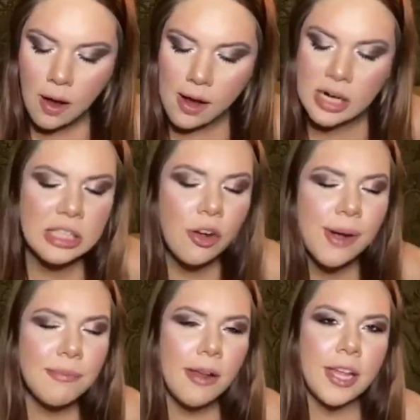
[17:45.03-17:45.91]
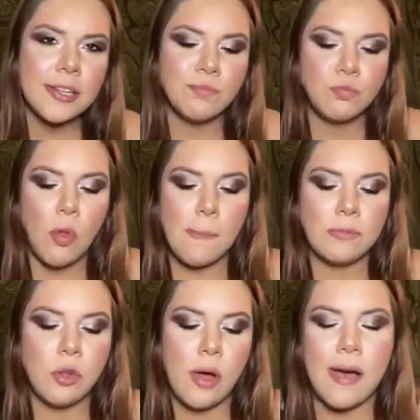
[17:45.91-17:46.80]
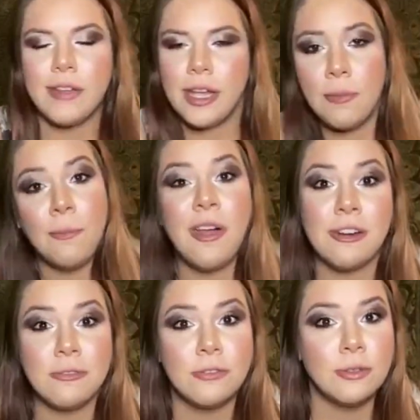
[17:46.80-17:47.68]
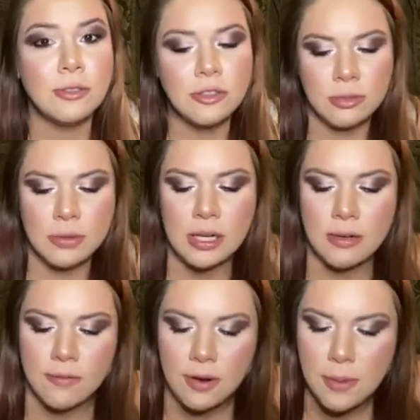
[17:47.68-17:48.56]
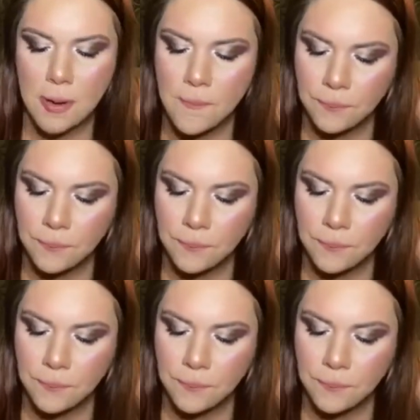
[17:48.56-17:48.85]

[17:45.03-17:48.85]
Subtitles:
And I know I'm not like, don't have like a lot of food displayed in front of me.